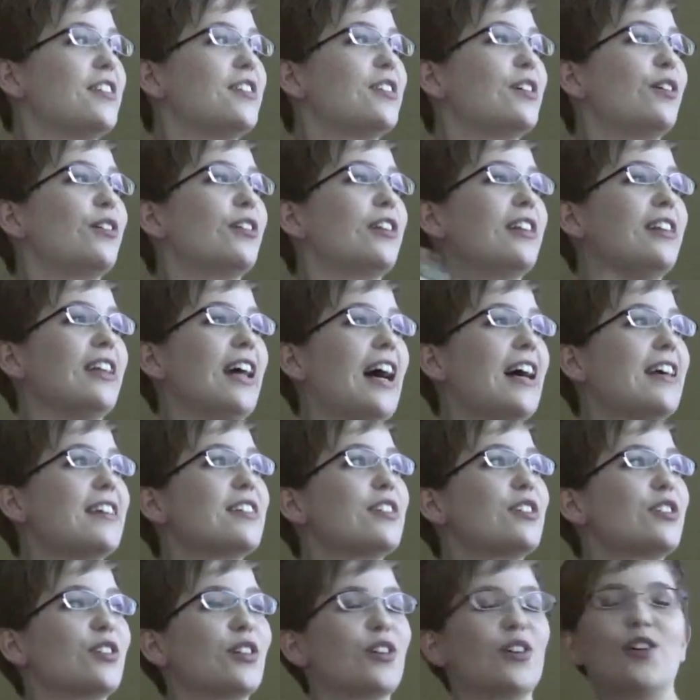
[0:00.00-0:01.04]
So the
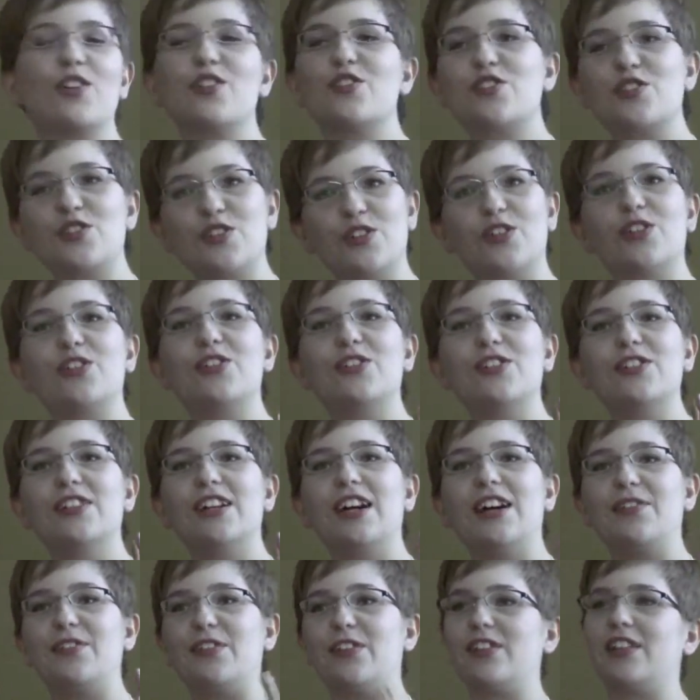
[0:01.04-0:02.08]
last circle
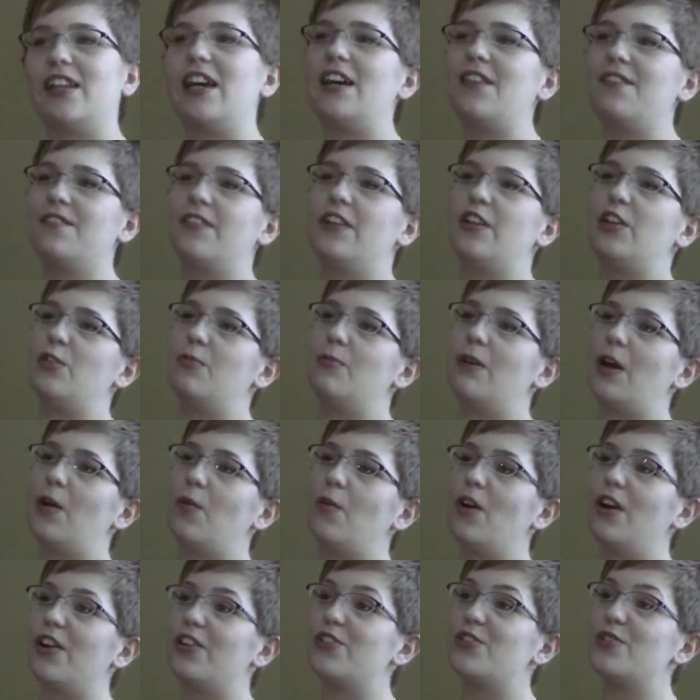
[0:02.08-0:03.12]
of your life that you might
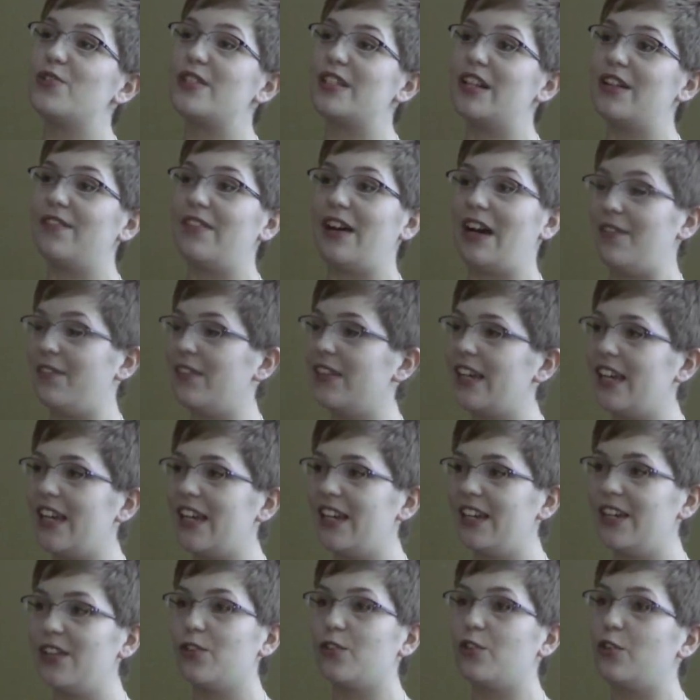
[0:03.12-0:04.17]
want to self-advocate
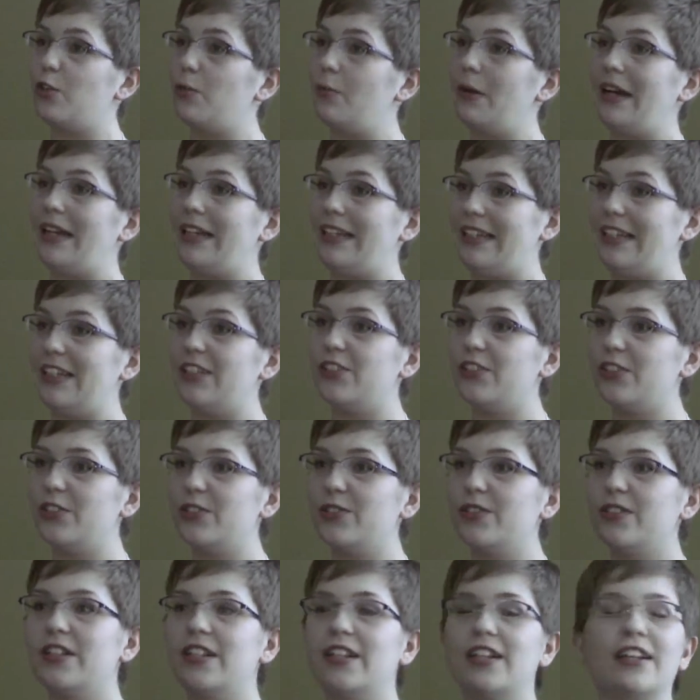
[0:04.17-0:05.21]
in or you might need
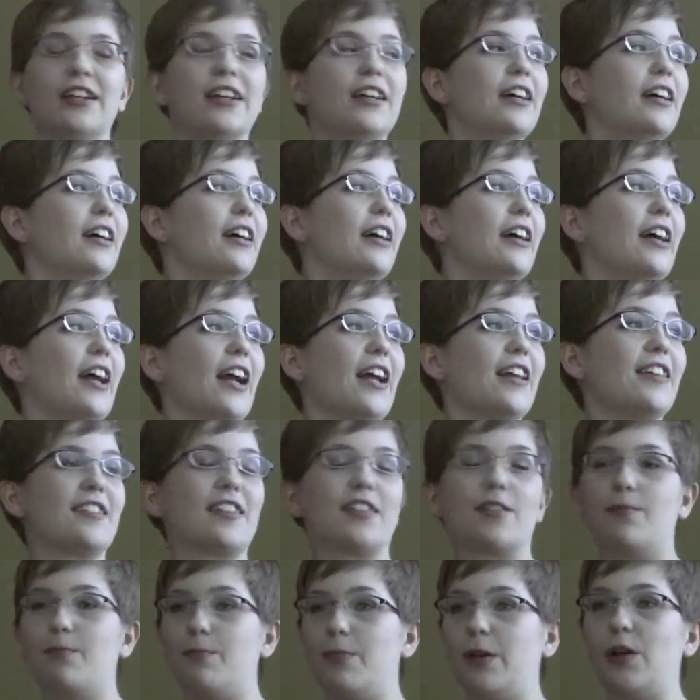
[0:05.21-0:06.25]
to is
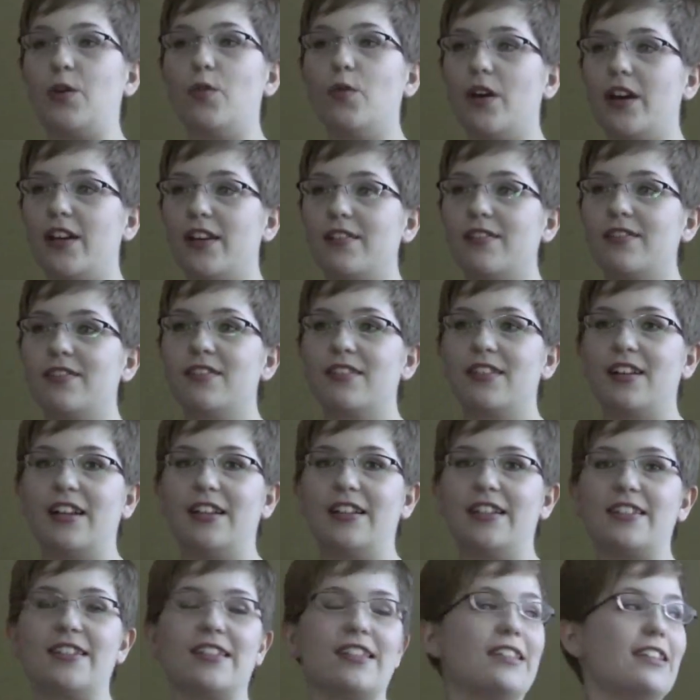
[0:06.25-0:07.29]
the big one, and
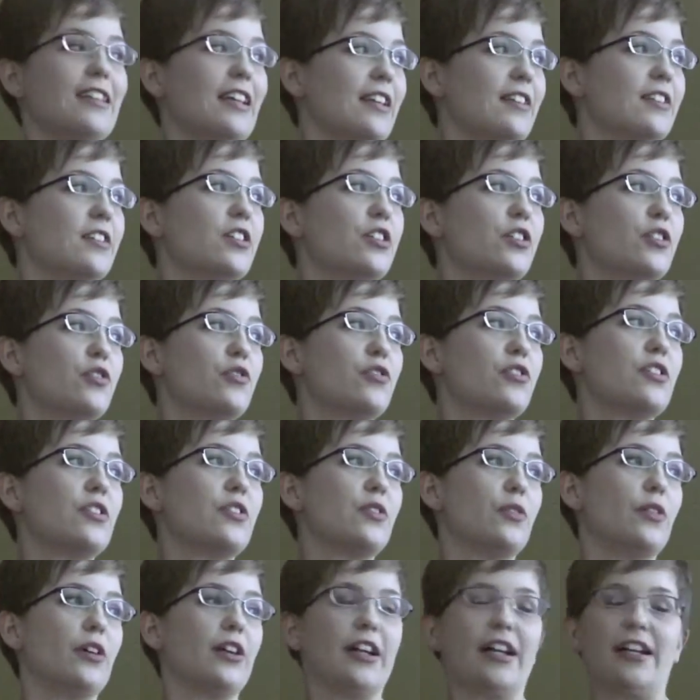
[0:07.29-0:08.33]
this is institutions
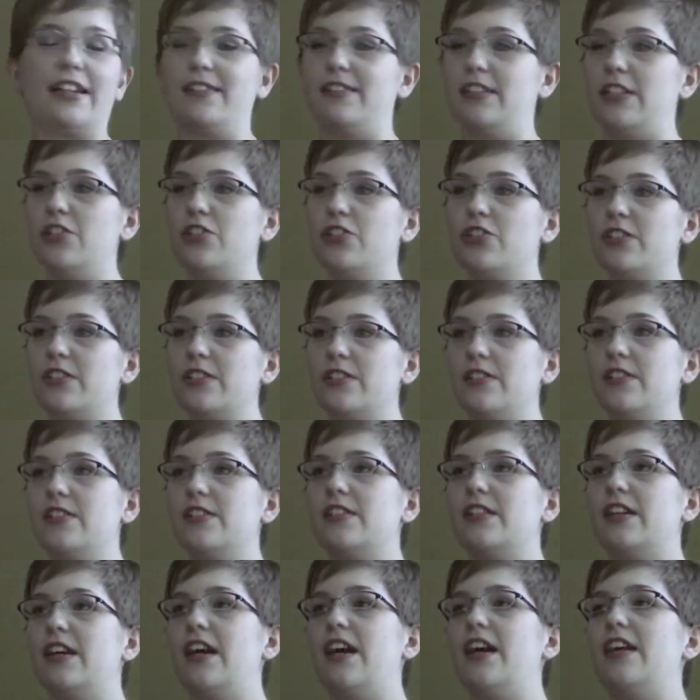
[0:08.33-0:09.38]
and organizations
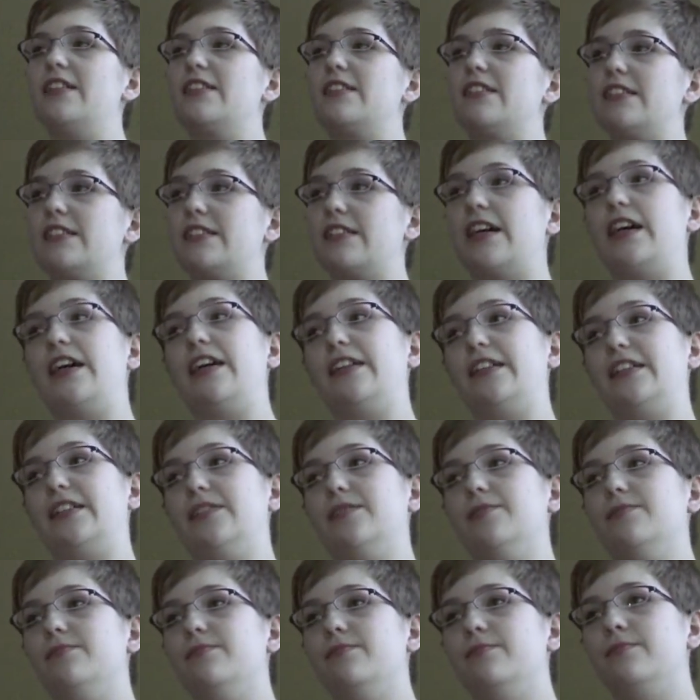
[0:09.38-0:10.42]
and society.
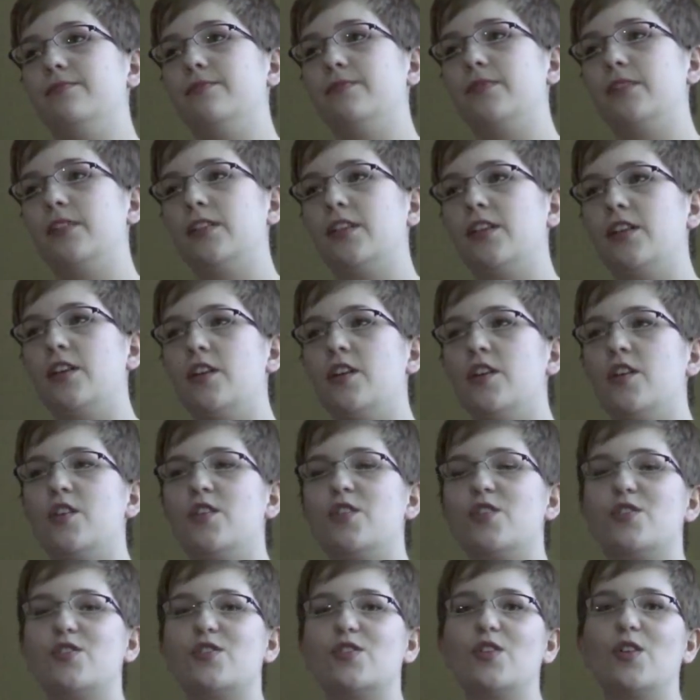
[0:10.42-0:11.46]

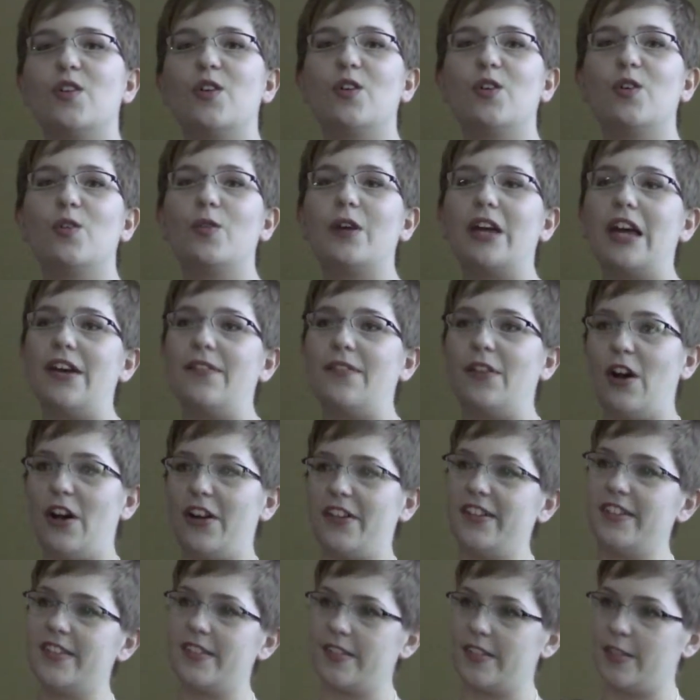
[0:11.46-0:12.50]
So we have
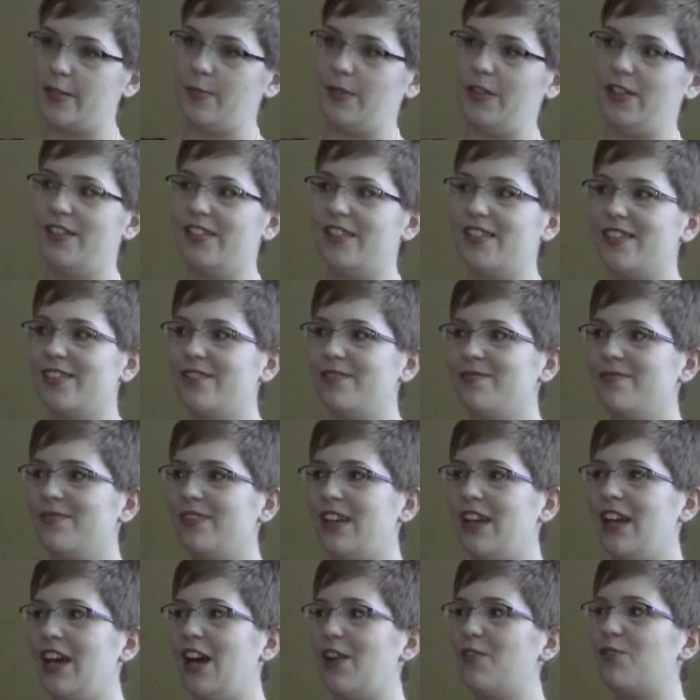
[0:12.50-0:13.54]
Autism Speaks.
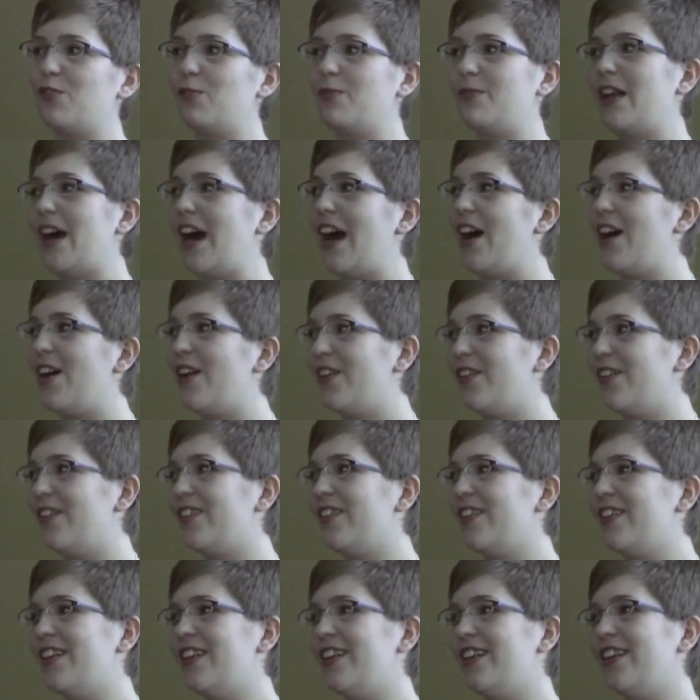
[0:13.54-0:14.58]
And from
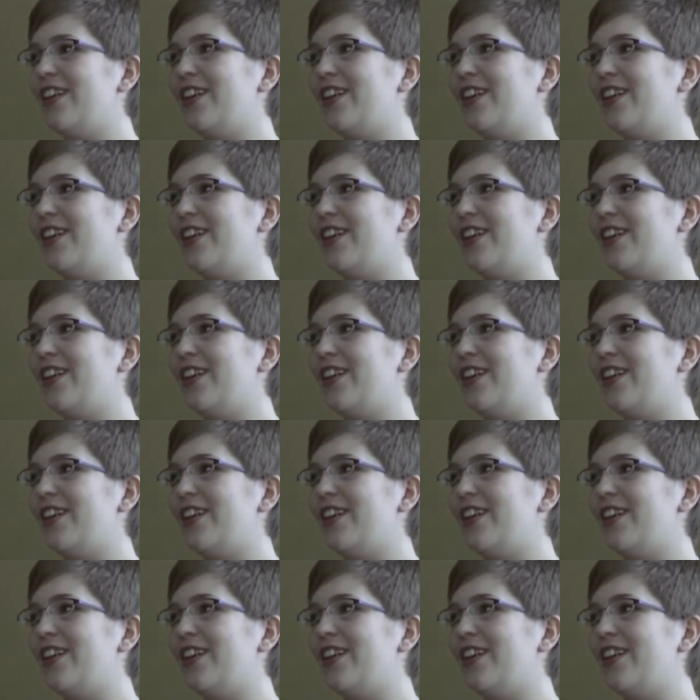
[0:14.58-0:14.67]
now,